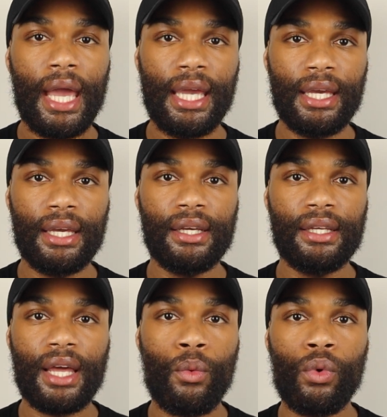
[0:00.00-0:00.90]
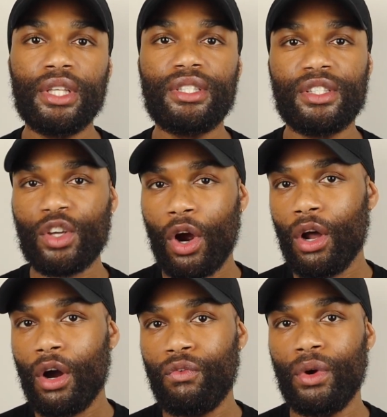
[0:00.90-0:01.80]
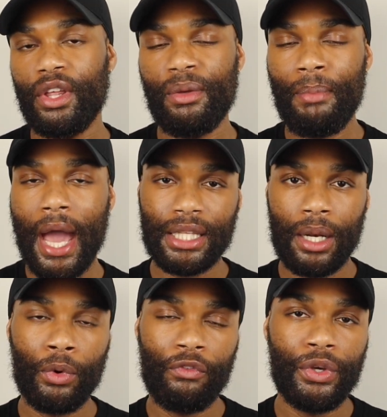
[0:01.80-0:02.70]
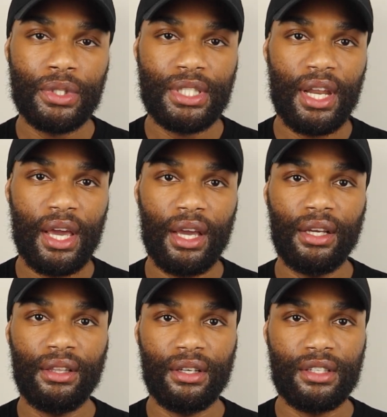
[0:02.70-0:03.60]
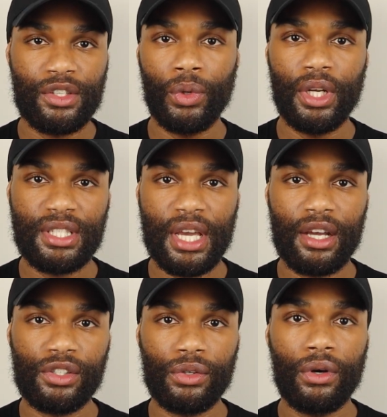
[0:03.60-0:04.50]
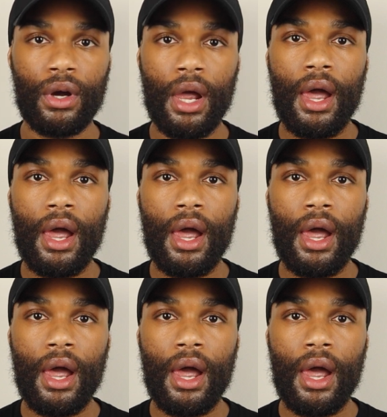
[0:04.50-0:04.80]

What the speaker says: And I wanted to start off with the bag that I'm reviewing today, the Serena Satchel.